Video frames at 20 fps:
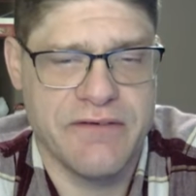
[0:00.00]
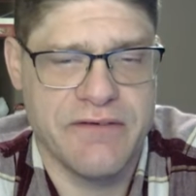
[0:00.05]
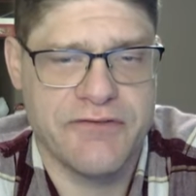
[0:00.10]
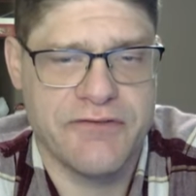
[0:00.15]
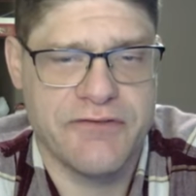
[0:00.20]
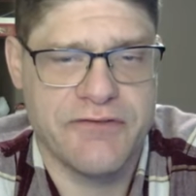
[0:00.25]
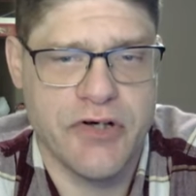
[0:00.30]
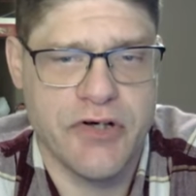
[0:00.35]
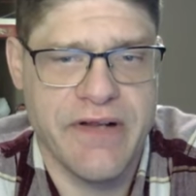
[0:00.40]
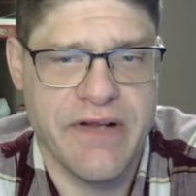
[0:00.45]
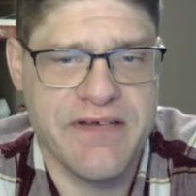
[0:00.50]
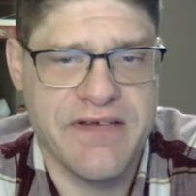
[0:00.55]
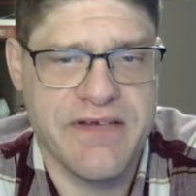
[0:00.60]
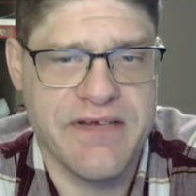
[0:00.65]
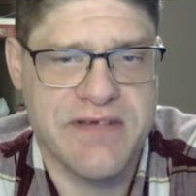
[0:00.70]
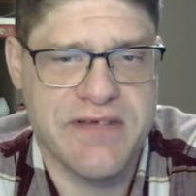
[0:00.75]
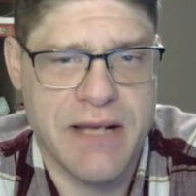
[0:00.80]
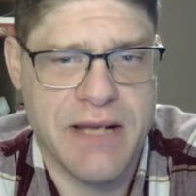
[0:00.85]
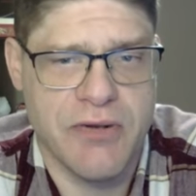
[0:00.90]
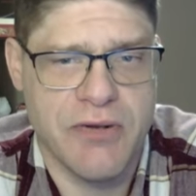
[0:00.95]
turning the
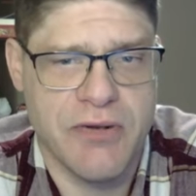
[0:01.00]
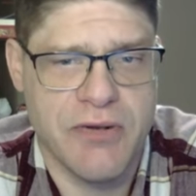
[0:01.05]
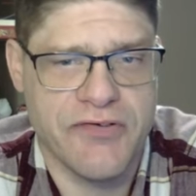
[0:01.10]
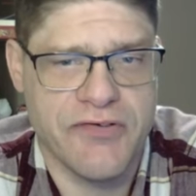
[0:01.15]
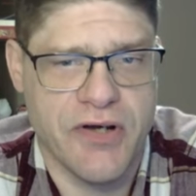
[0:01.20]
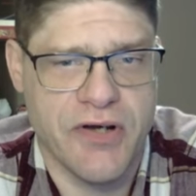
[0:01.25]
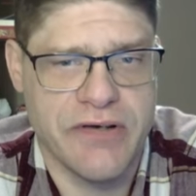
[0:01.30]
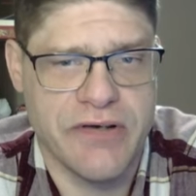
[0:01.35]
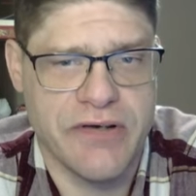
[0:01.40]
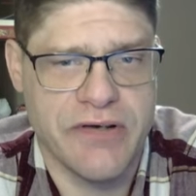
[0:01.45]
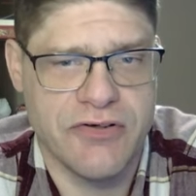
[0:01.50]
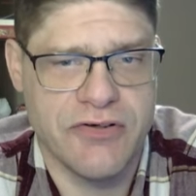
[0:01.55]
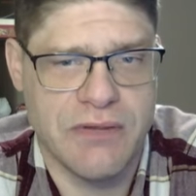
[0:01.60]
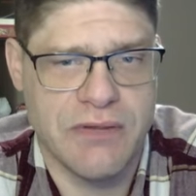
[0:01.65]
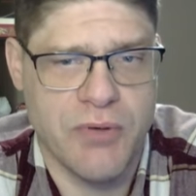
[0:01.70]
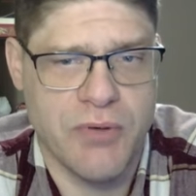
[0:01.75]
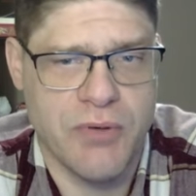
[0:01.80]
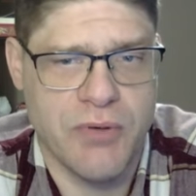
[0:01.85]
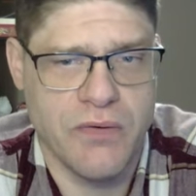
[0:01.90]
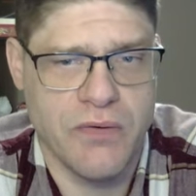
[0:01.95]
tables on your
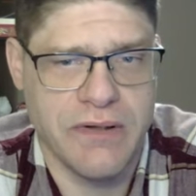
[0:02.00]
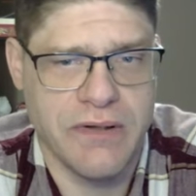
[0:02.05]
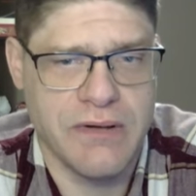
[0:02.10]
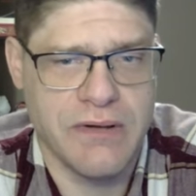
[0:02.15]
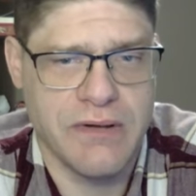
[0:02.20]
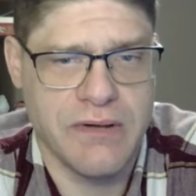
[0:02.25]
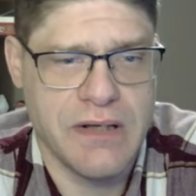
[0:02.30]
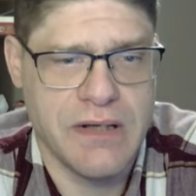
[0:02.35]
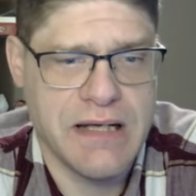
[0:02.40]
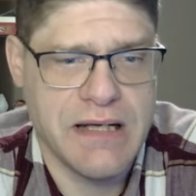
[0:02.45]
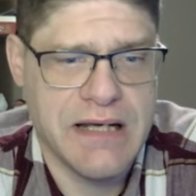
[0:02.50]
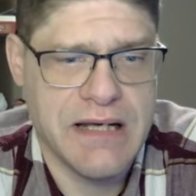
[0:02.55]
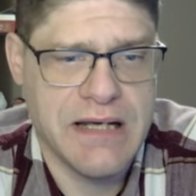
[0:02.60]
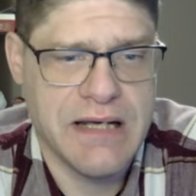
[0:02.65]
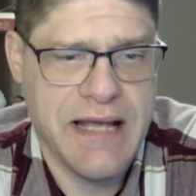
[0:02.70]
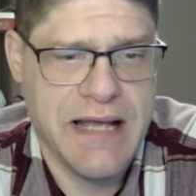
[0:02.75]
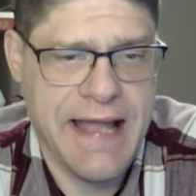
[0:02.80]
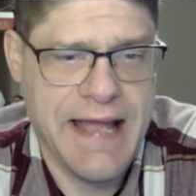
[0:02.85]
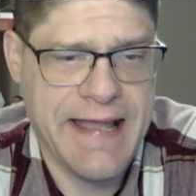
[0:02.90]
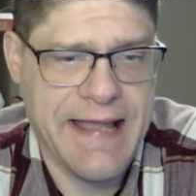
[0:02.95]
opponent.
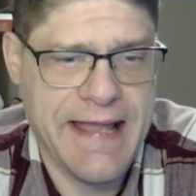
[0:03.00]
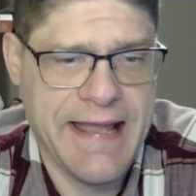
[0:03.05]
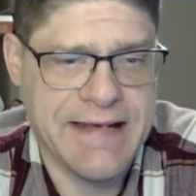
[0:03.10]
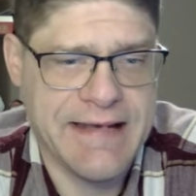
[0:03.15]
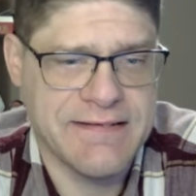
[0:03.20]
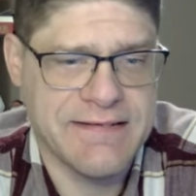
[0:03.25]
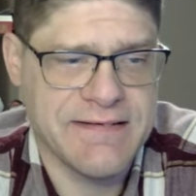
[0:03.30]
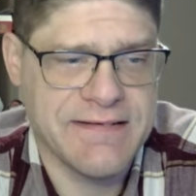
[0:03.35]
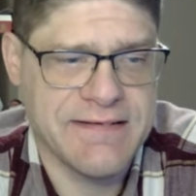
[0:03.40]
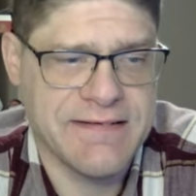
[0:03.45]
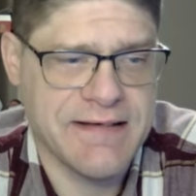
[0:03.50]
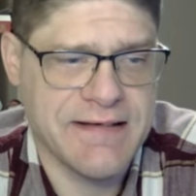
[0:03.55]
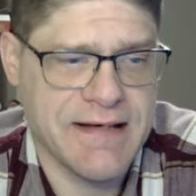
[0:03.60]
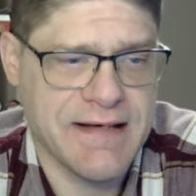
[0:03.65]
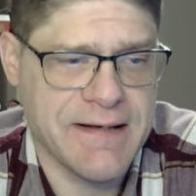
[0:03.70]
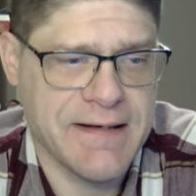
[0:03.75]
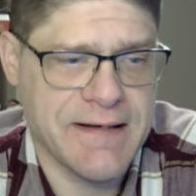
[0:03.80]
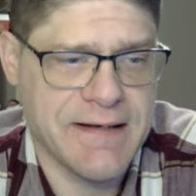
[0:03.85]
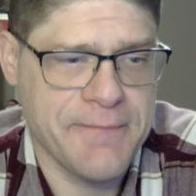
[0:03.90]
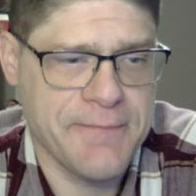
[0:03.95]
And
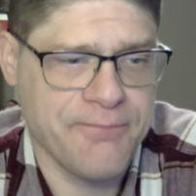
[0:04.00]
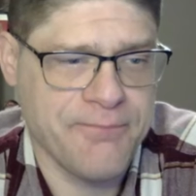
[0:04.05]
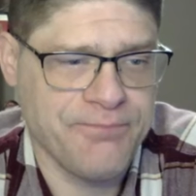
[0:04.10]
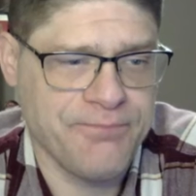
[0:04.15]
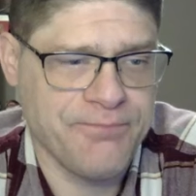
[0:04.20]
um,